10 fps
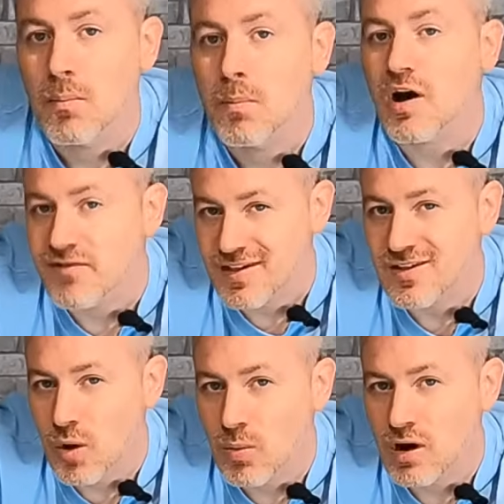But if it's
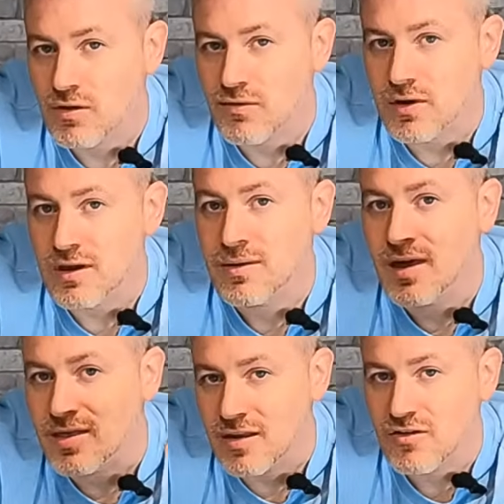not working for you,
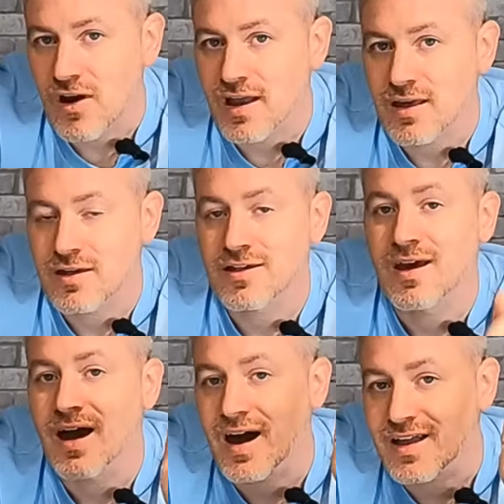then try
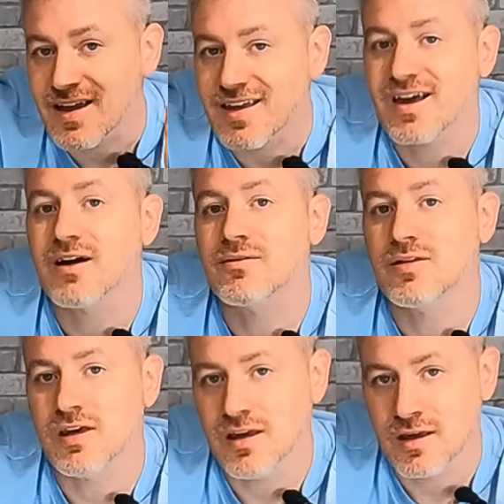this, and I
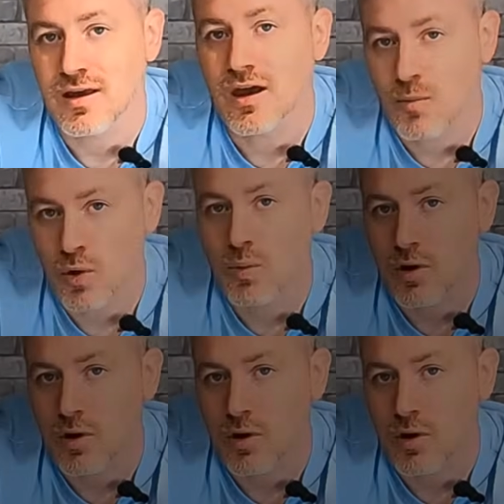guarantee it will